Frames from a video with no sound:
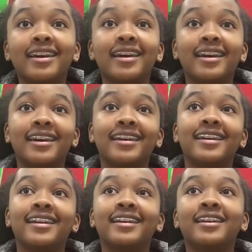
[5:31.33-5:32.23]
and
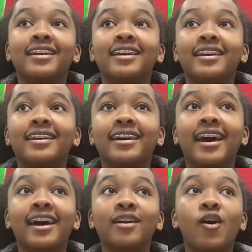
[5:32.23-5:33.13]
it
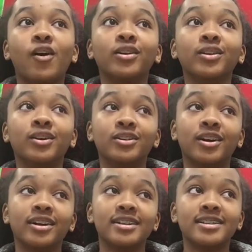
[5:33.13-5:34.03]
had all the learn
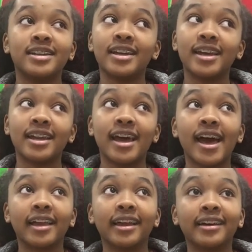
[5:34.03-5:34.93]
targets in it and it
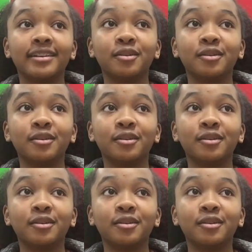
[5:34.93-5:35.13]
had like